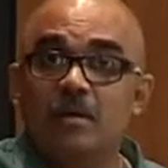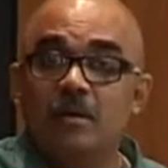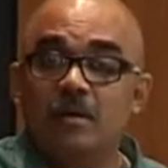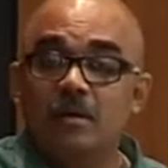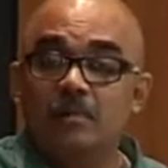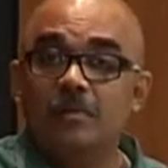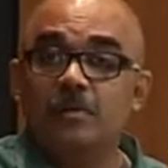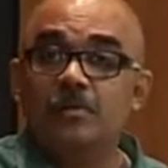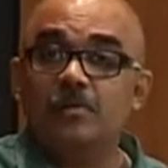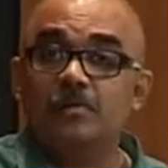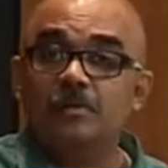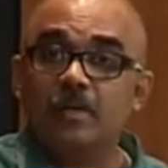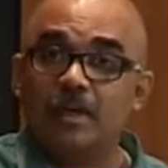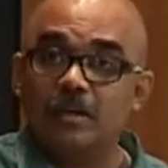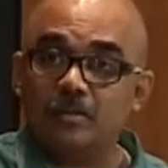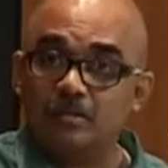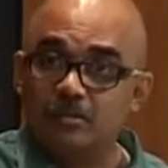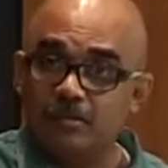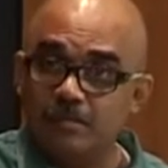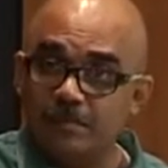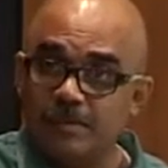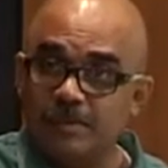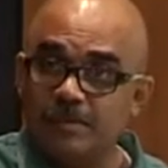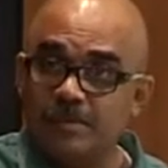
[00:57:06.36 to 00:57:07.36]
because that
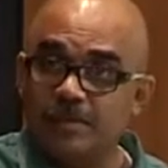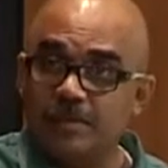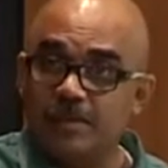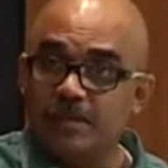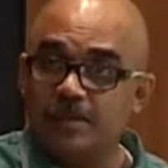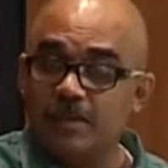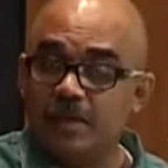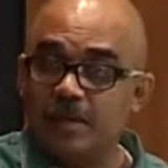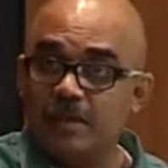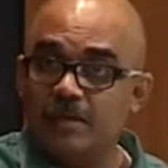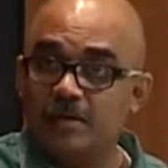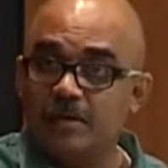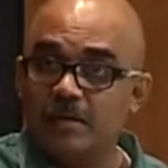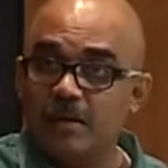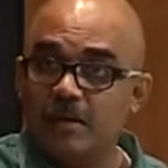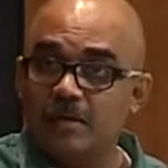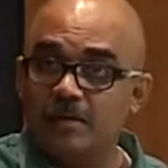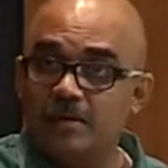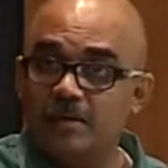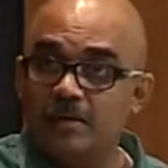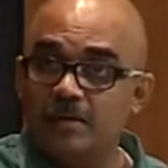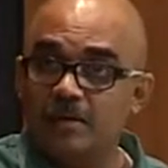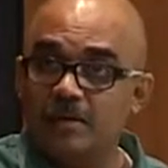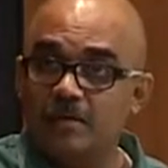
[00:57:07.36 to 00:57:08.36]
could be seen,
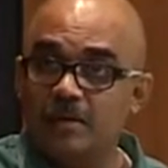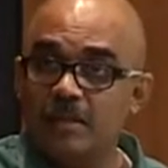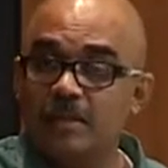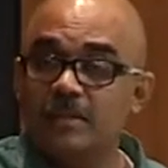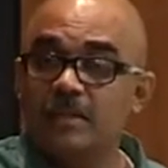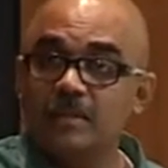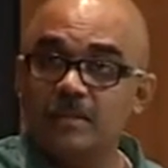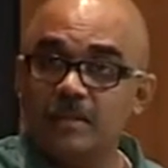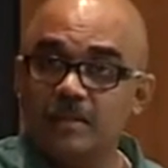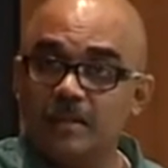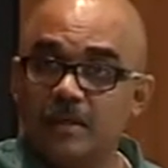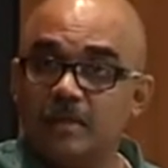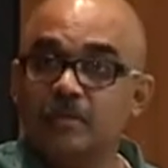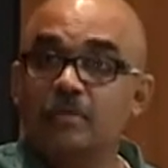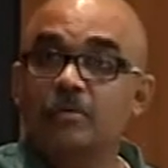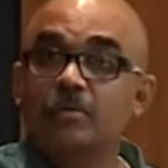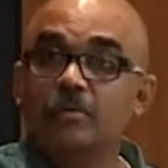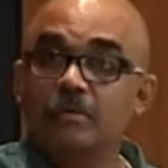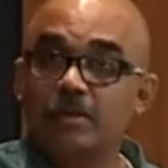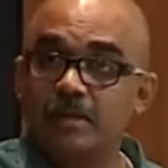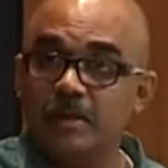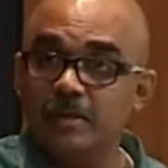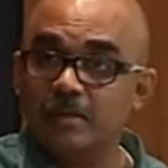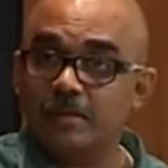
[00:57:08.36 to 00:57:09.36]
and they think that could
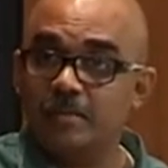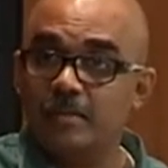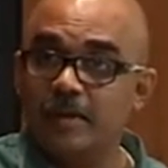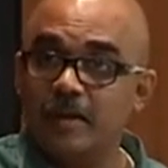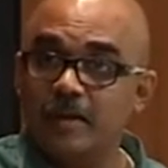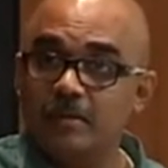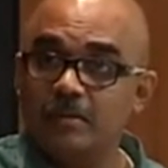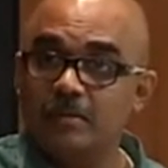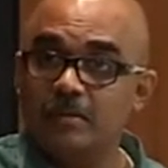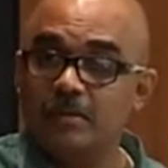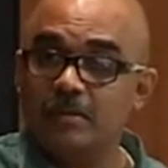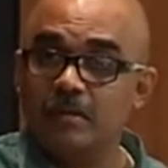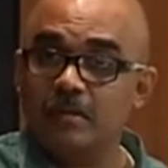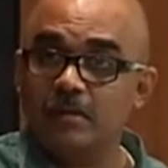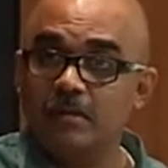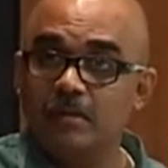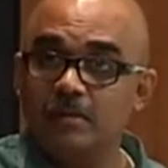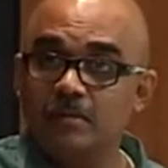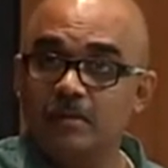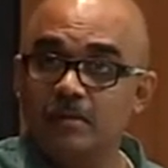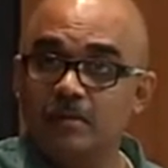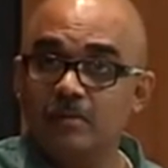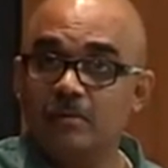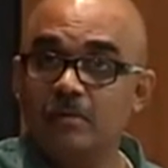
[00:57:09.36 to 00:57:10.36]
create a bad
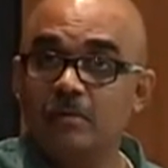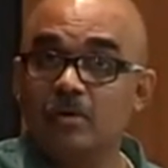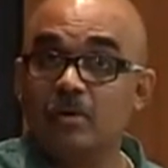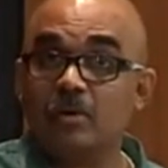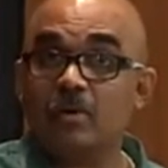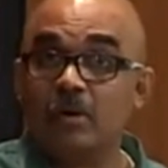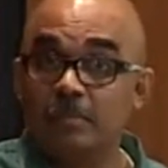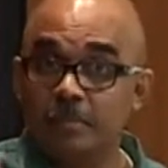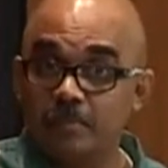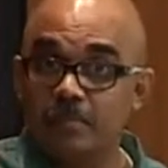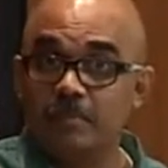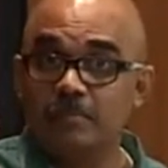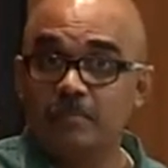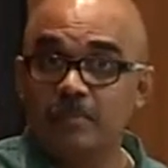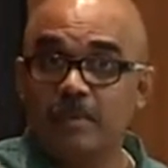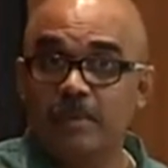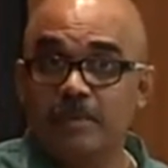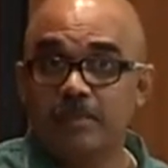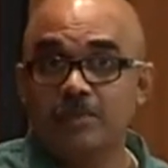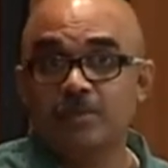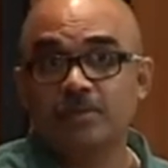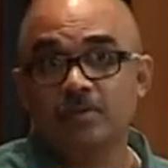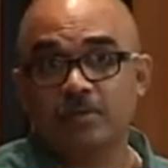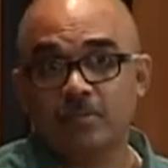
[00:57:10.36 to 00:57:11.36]
corrupt
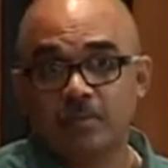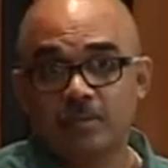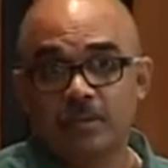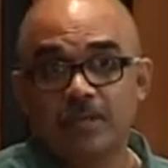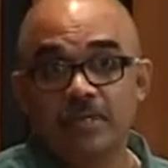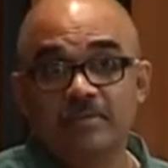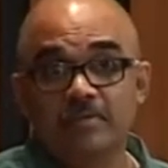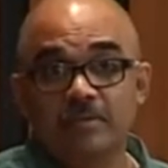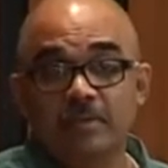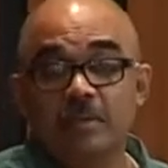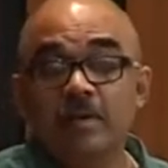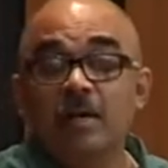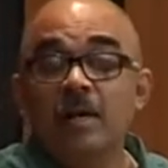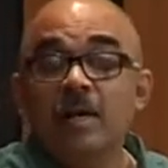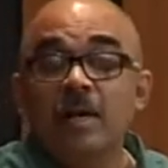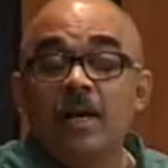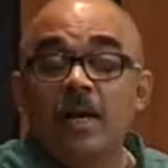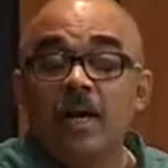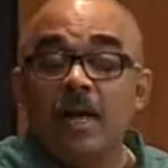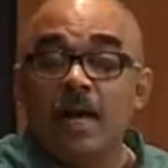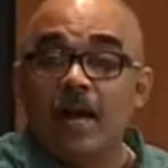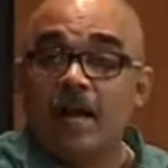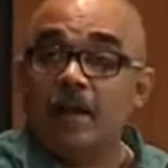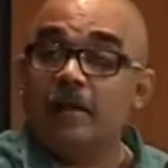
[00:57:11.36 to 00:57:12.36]
minds or whatever,
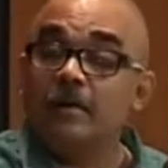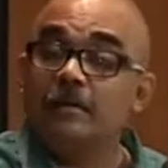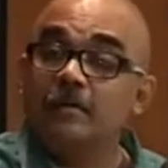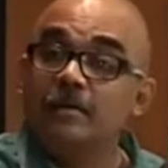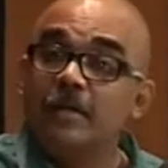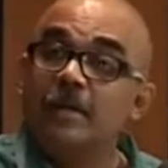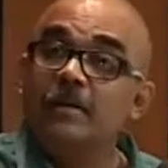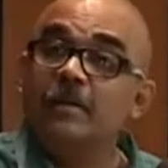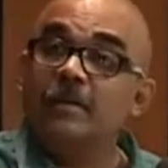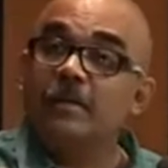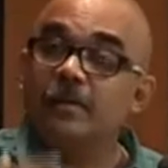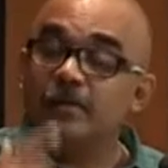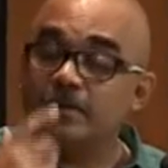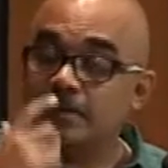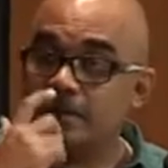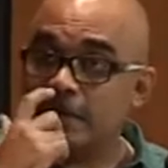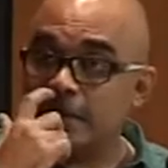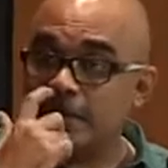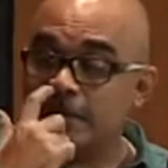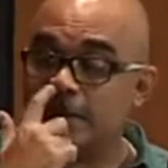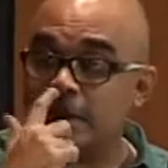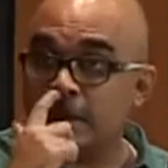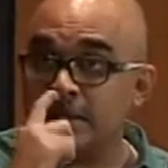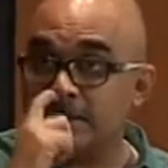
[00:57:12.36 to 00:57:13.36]
and they
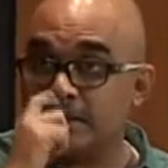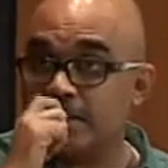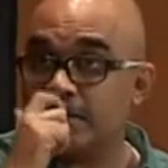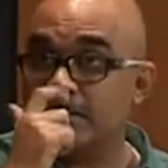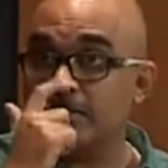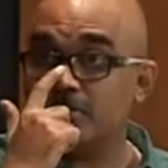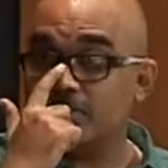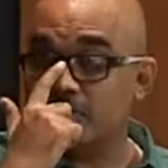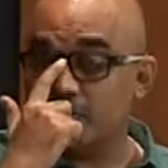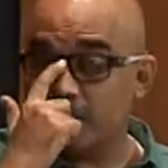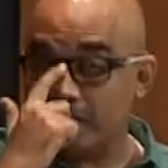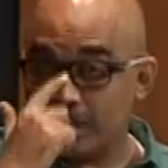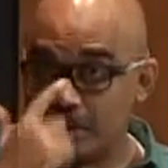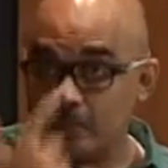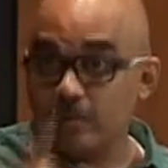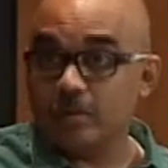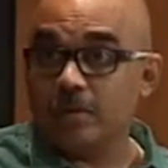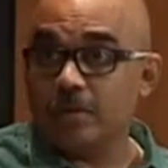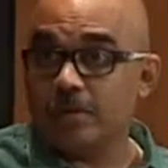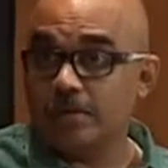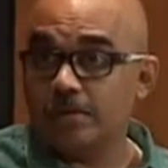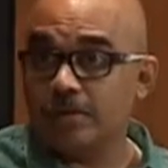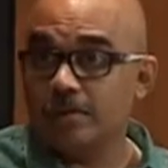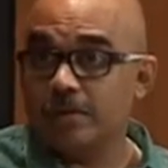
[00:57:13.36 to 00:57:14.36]
censor swear
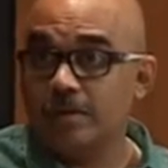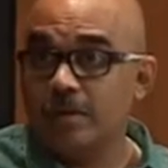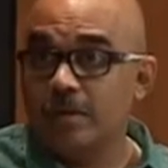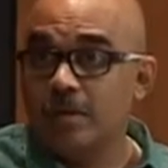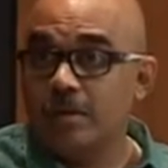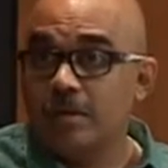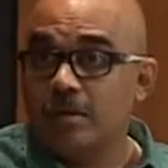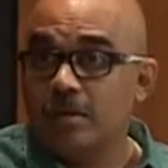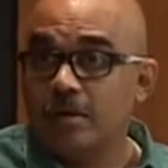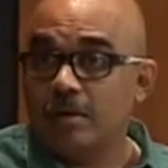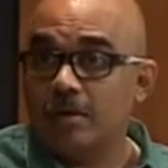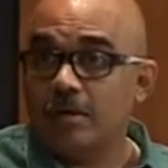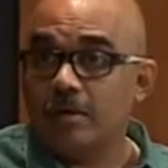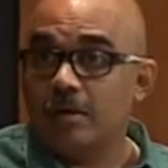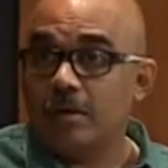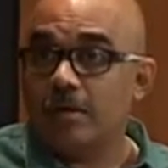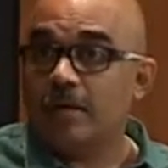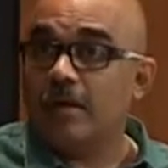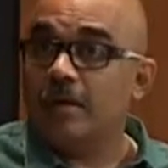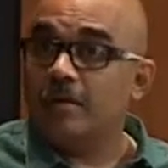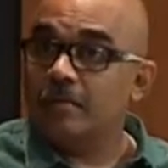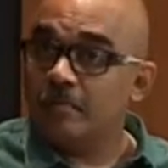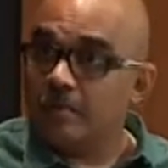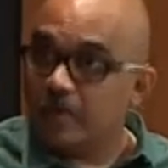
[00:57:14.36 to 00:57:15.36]
words
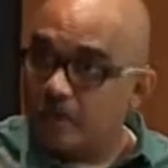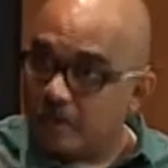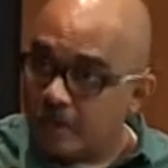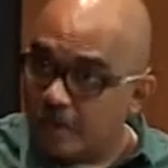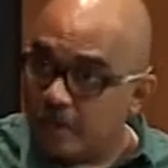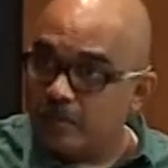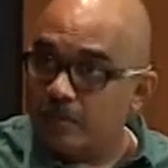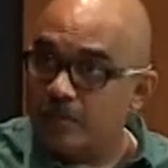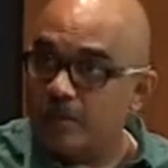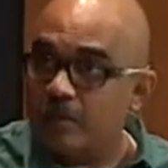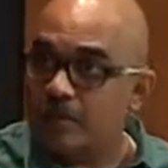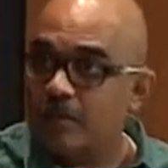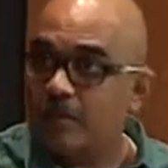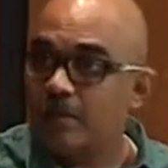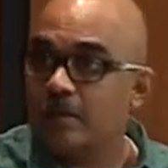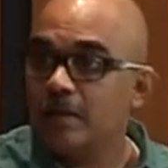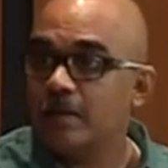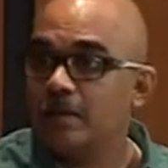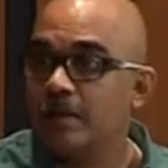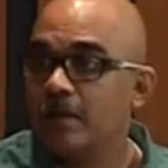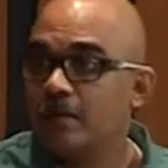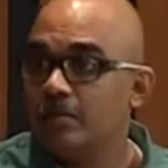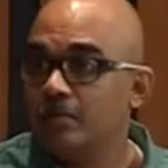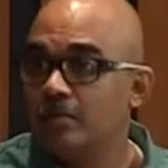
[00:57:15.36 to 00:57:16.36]
again with the thing
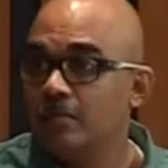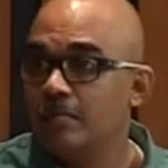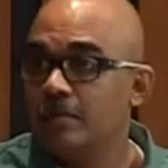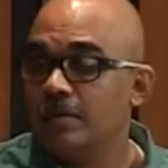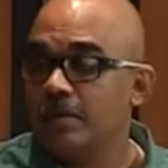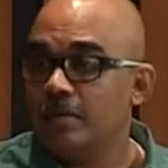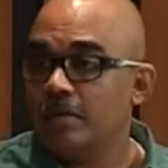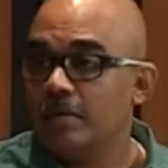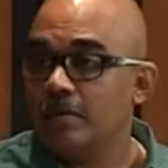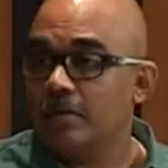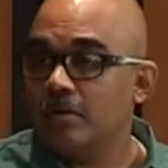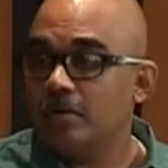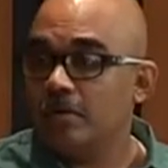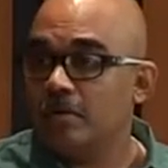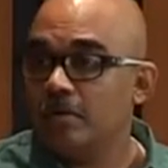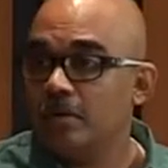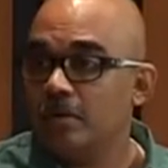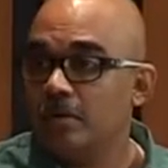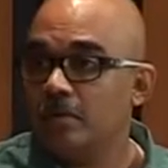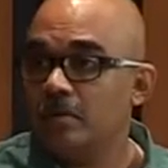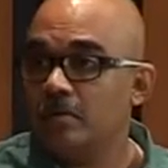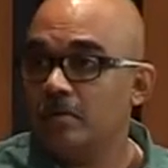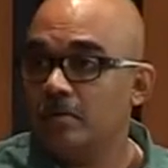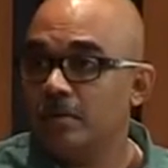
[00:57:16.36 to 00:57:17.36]
that could be
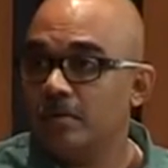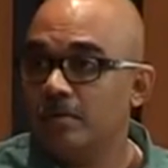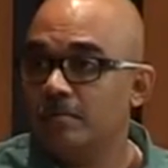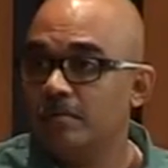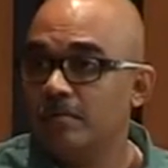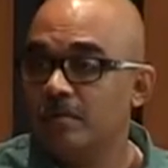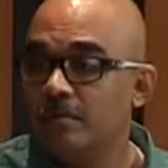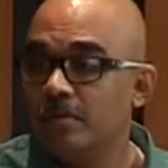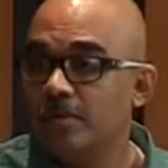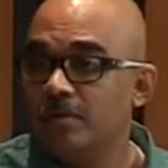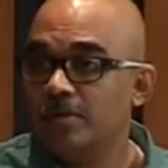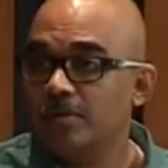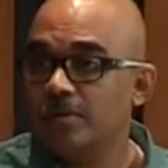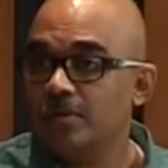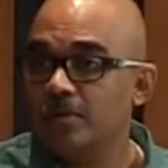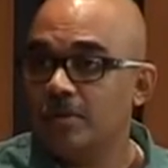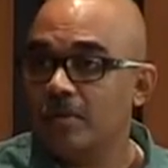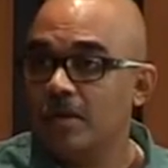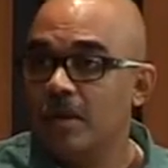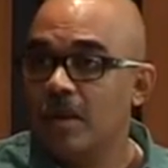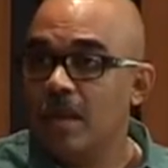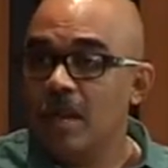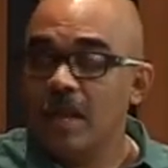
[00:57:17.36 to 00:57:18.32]
influential.